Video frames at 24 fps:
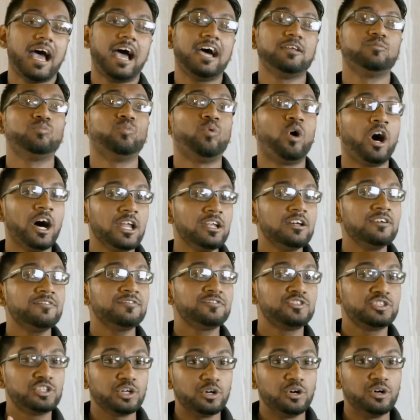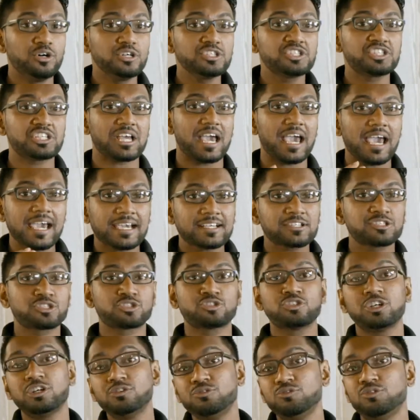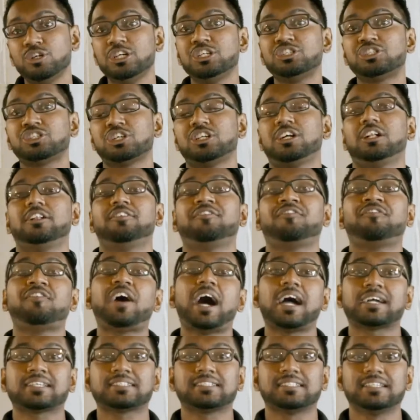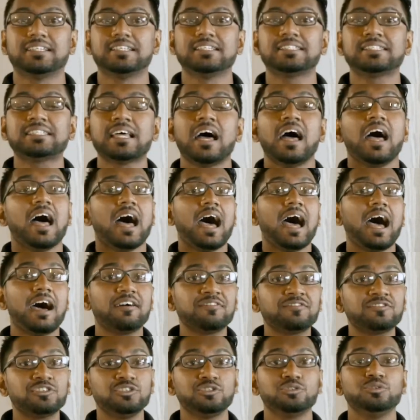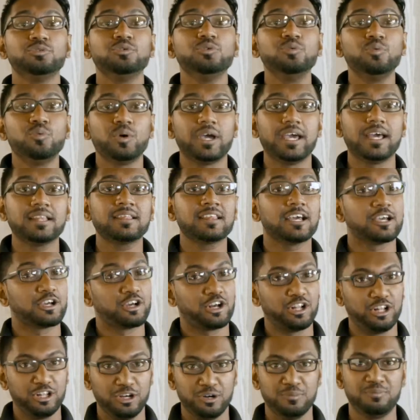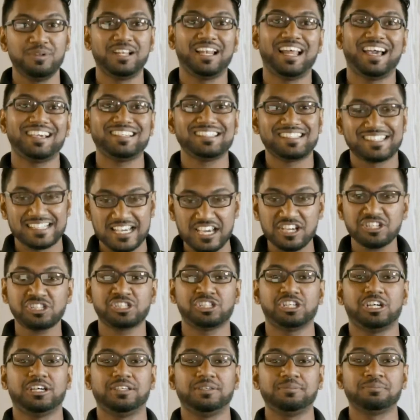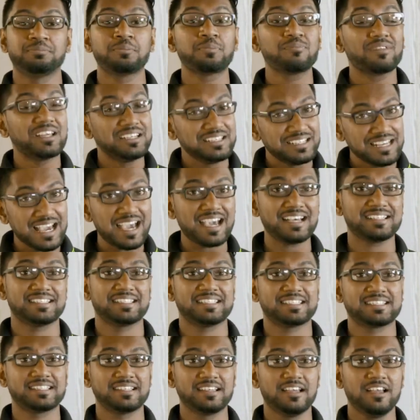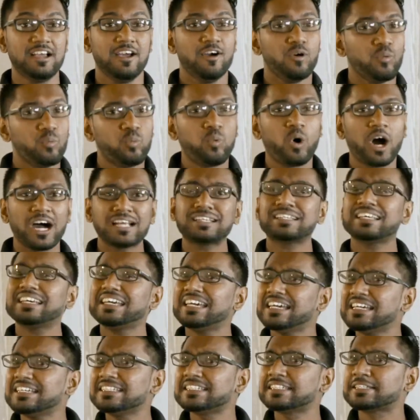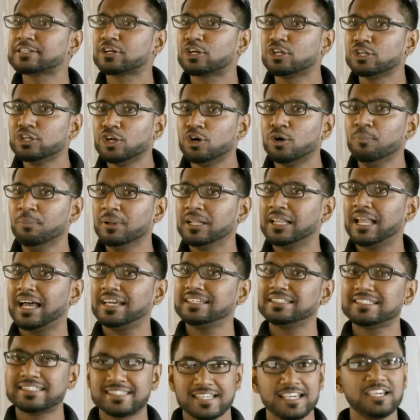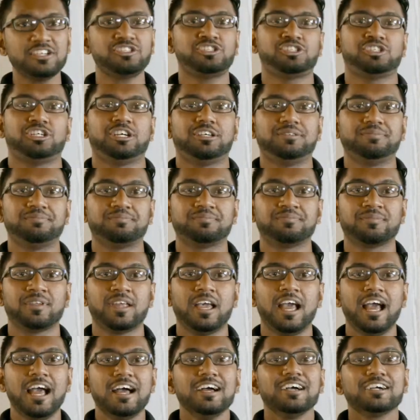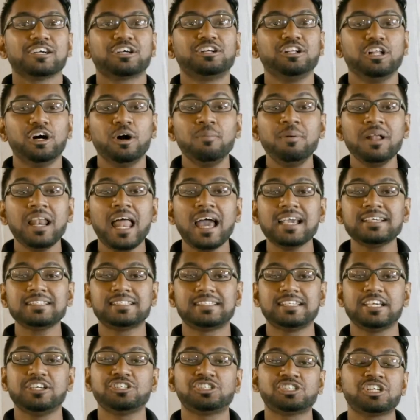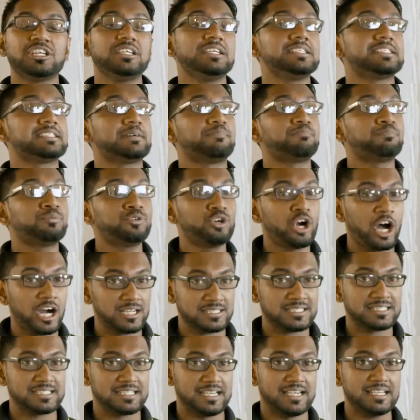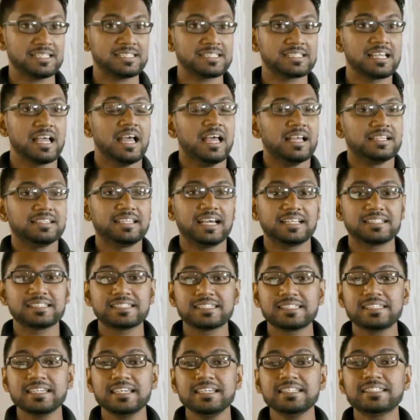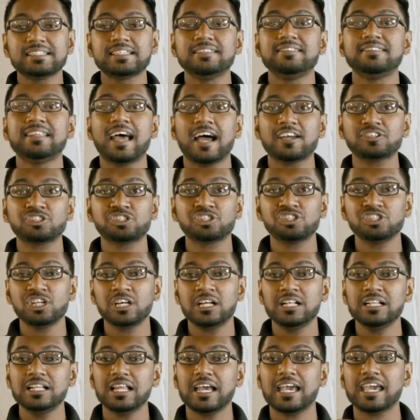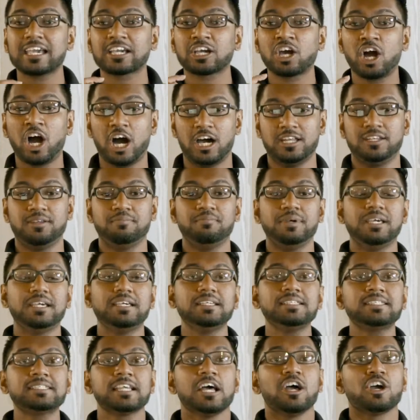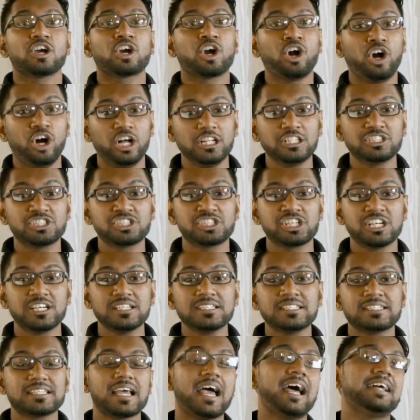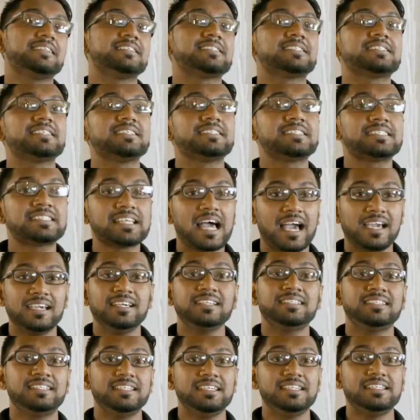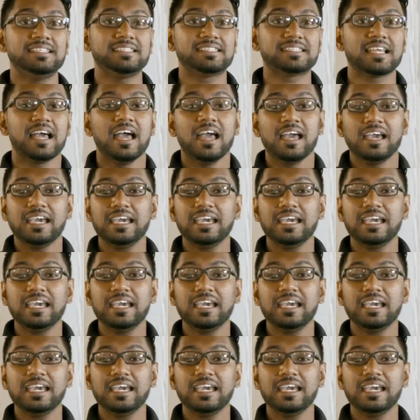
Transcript: And one of those extra-regional factors have to do with globalization. Yes, what is globalization? Globalization is a process that sees national economies, cultures, and societies